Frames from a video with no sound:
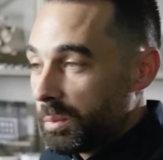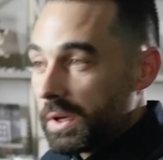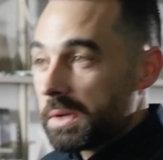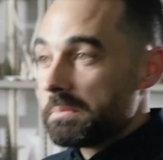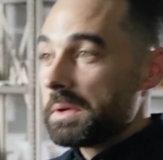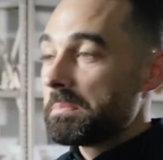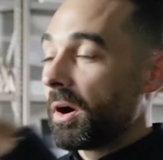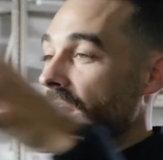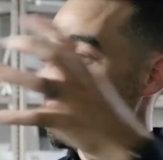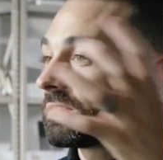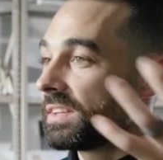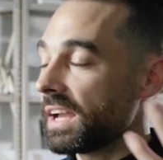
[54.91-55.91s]
we can be
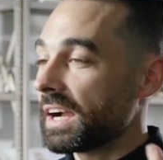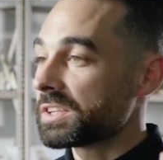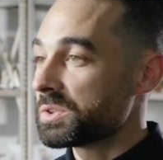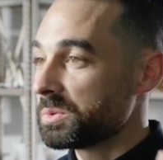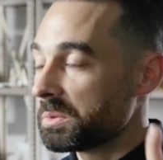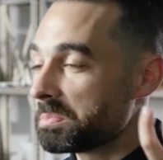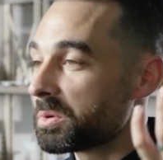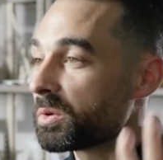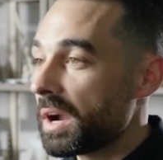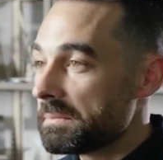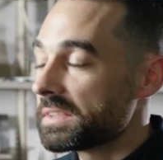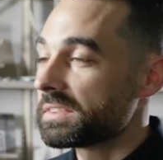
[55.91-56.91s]
part of the actual
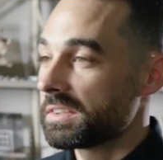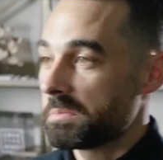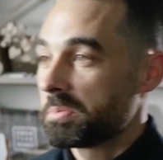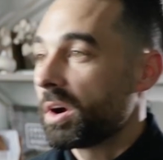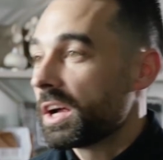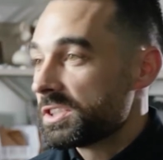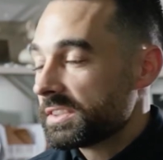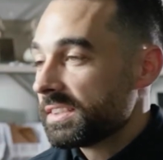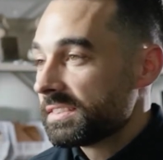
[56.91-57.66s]
premise of the project